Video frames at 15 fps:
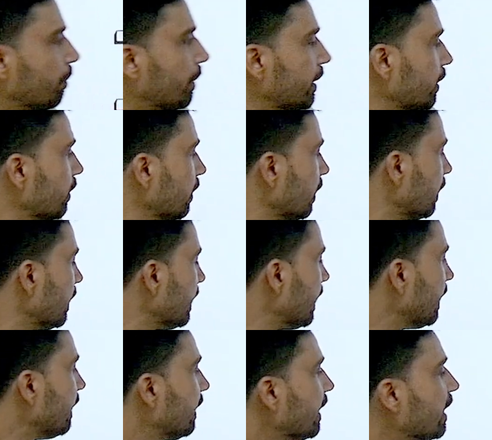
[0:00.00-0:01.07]
particularly
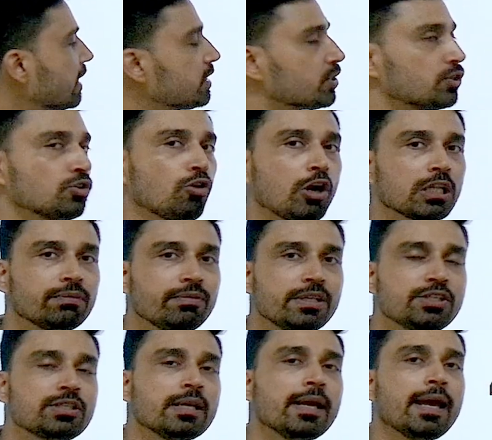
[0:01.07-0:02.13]
in India's
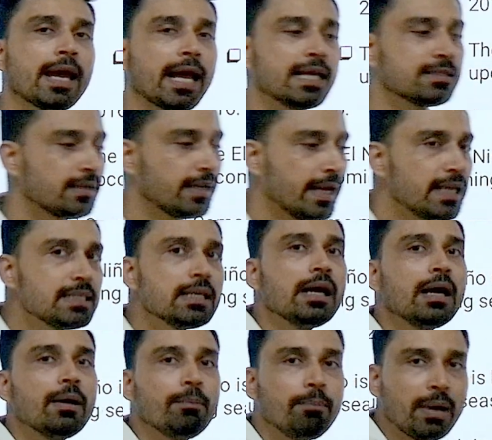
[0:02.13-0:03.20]
northwest as well as
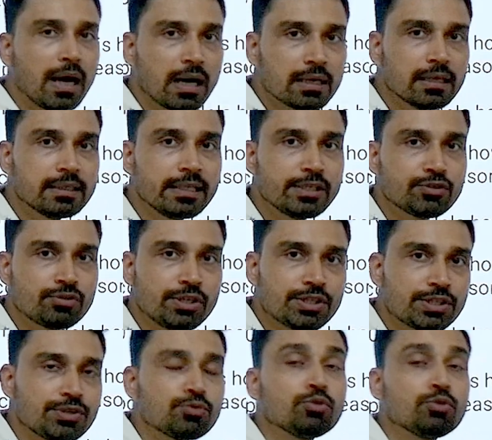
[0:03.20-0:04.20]
Bangladesh region.